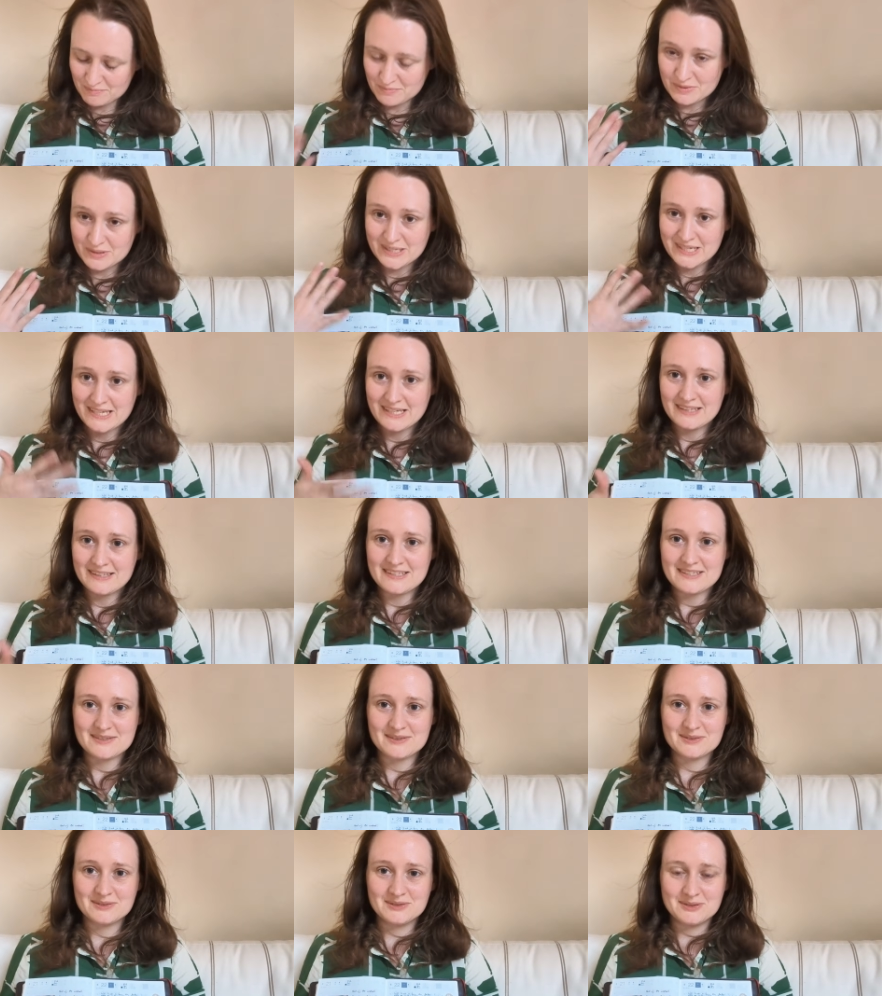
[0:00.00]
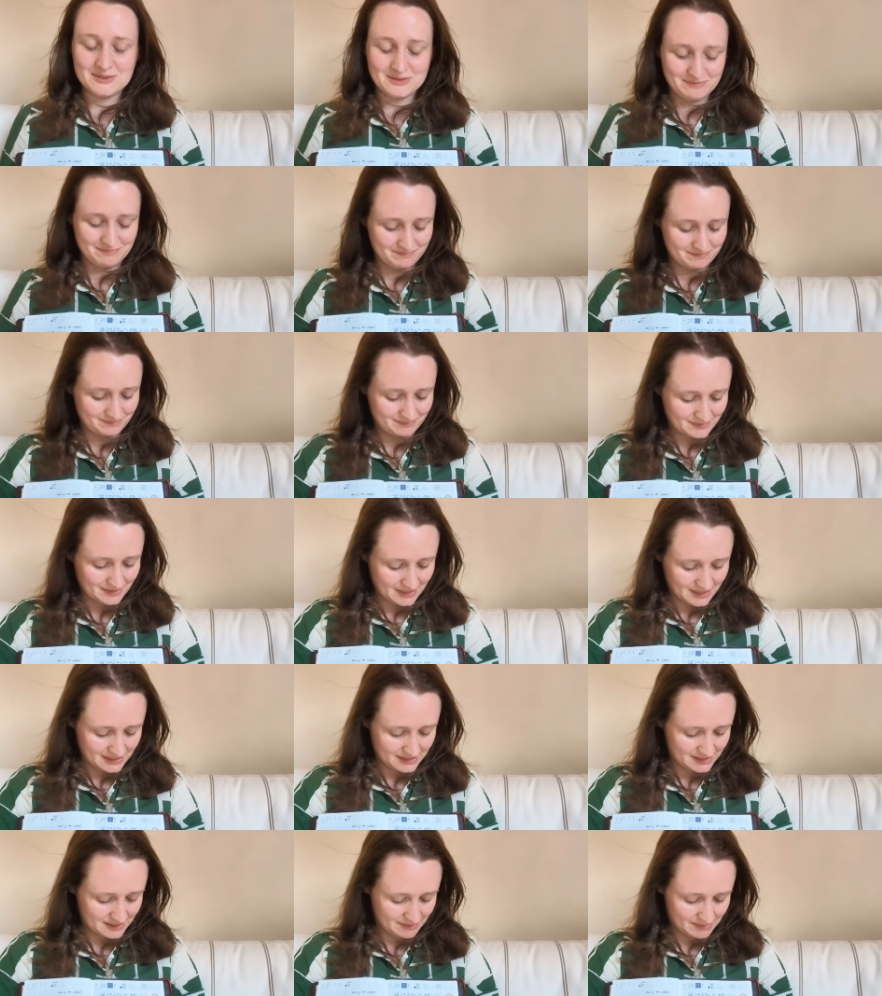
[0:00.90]
bring this all
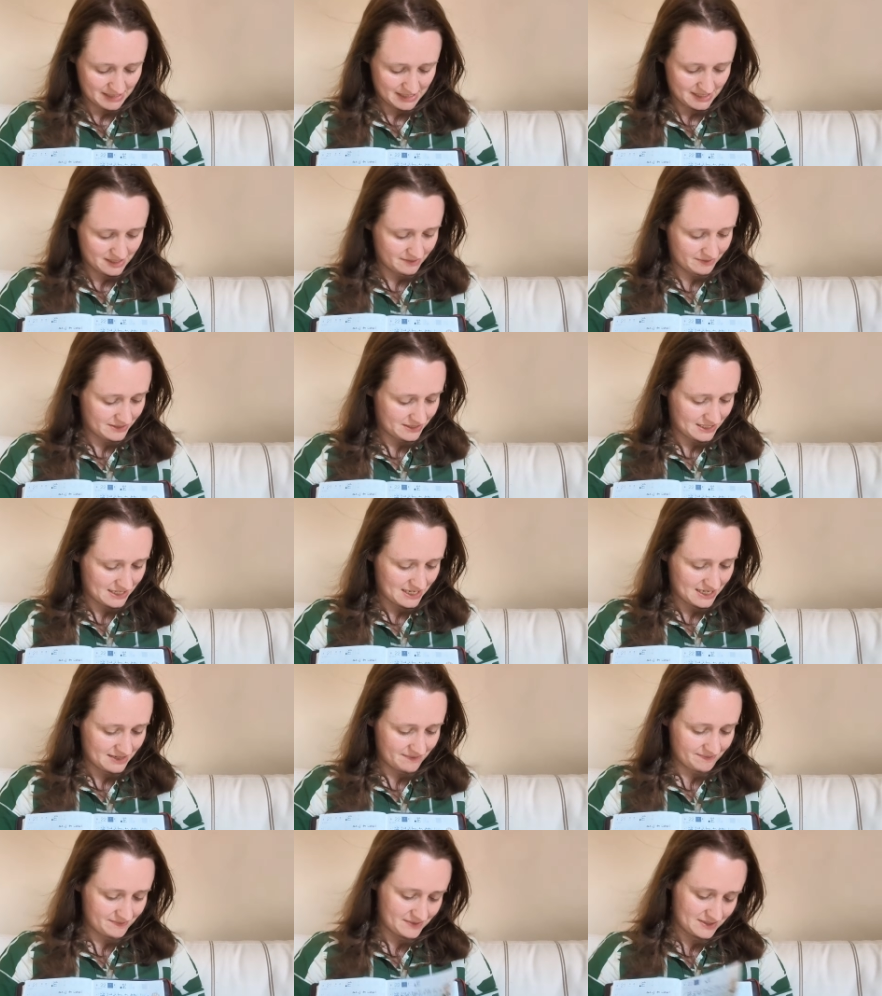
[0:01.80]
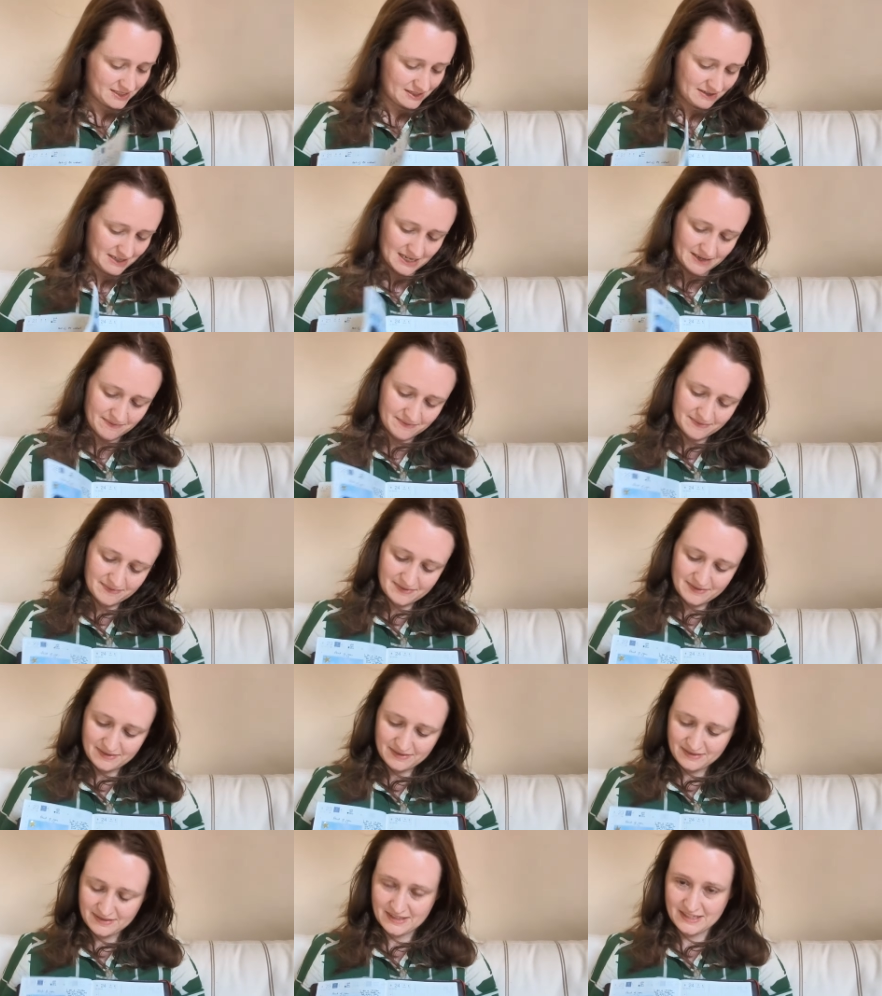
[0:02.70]
nicely back up to date. So yeah,
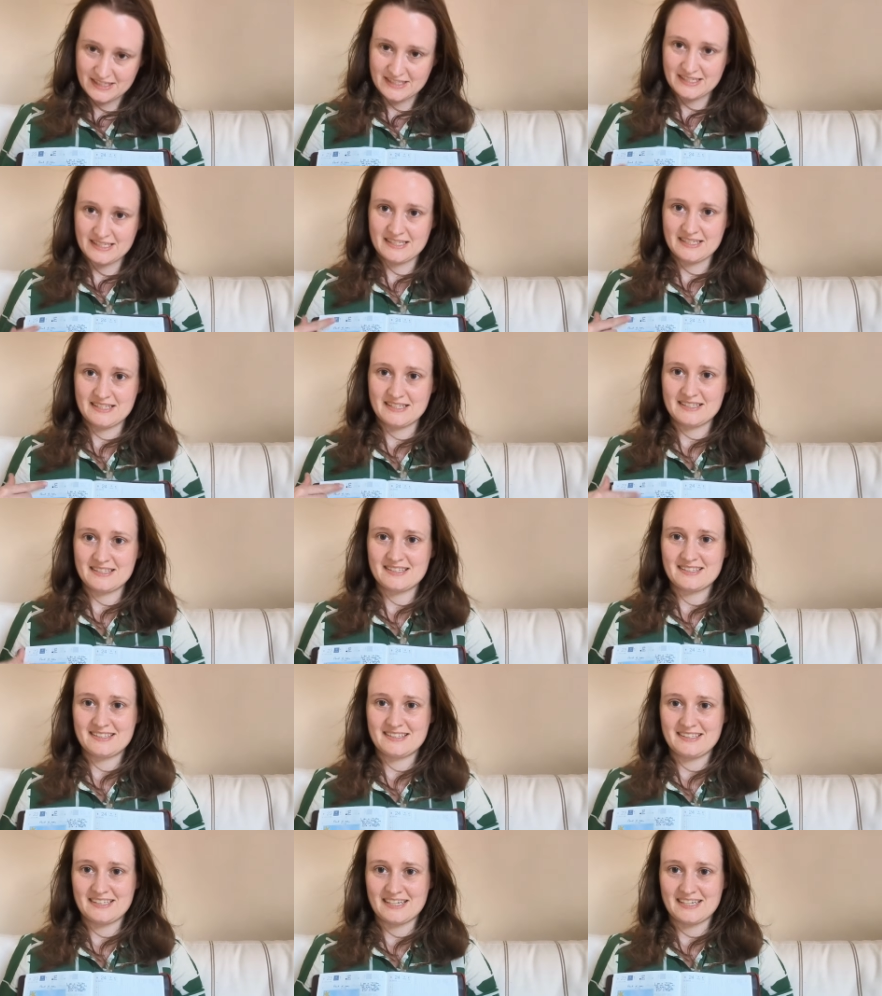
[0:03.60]
this is